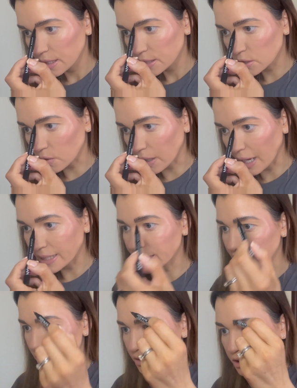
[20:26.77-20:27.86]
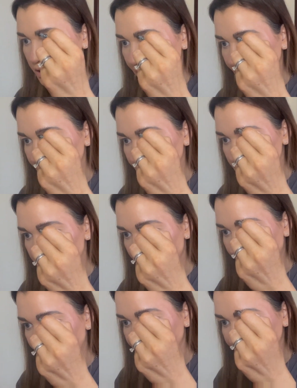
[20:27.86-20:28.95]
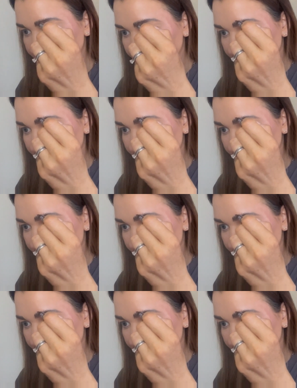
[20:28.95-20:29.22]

It's not, I didn't create this pen.